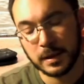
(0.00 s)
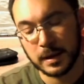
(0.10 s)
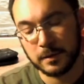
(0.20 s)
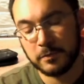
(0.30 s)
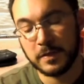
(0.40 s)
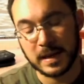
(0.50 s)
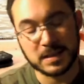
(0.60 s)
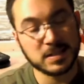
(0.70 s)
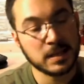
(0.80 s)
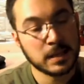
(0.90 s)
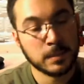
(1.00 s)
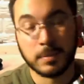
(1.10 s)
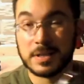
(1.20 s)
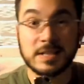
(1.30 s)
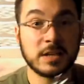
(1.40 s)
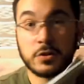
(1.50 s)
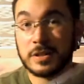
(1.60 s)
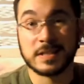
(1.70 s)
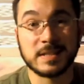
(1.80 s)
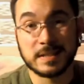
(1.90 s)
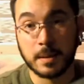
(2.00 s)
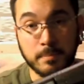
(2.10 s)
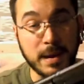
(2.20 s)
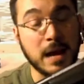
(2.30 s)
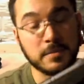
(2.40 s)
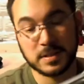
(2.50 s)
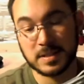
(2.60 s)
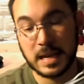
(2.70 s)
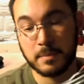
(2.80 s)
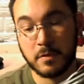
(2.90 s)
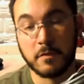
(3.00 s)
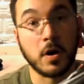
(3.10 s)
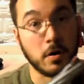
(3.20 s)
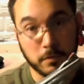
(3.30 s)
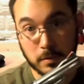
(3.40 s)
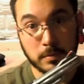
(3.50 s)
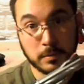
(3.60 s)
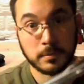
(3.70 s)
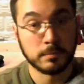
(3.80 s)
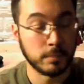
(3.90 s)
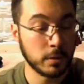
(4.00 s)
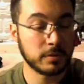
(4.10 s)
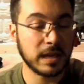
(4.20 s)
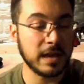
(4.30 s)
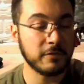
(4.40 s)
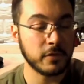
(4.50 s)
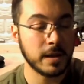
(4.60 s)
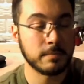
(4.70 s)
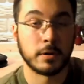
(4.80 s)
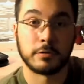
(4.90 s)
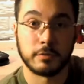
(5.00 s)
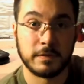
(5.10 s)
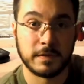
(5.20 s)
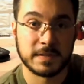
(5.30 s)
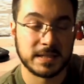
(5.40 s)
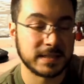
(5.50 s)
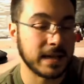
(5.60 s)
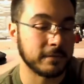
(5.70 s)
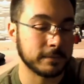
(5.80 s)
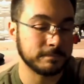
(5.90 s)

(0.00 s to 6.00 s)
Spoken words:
fixed. But essentially, about the same revolver. Both K-frame, both 357.